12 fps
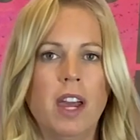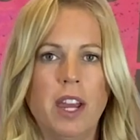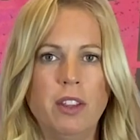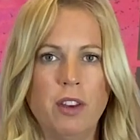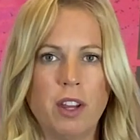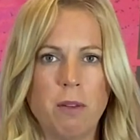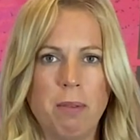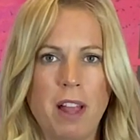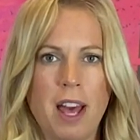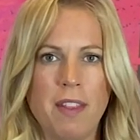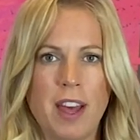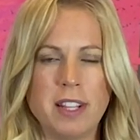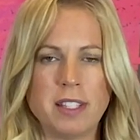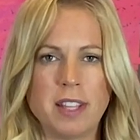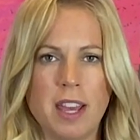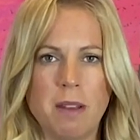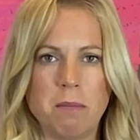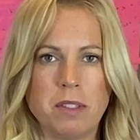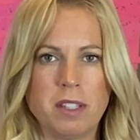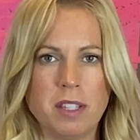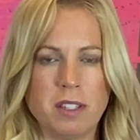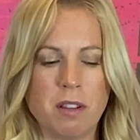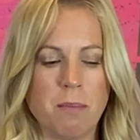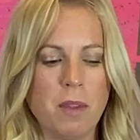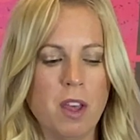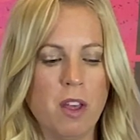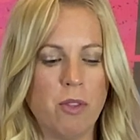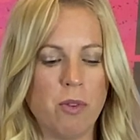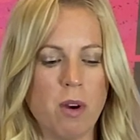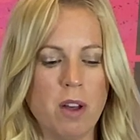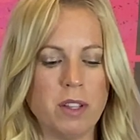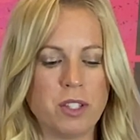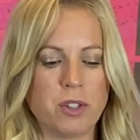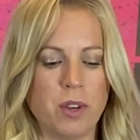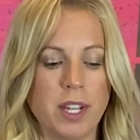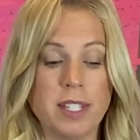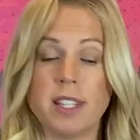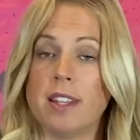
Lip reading: And you can apply that same system through all the strings.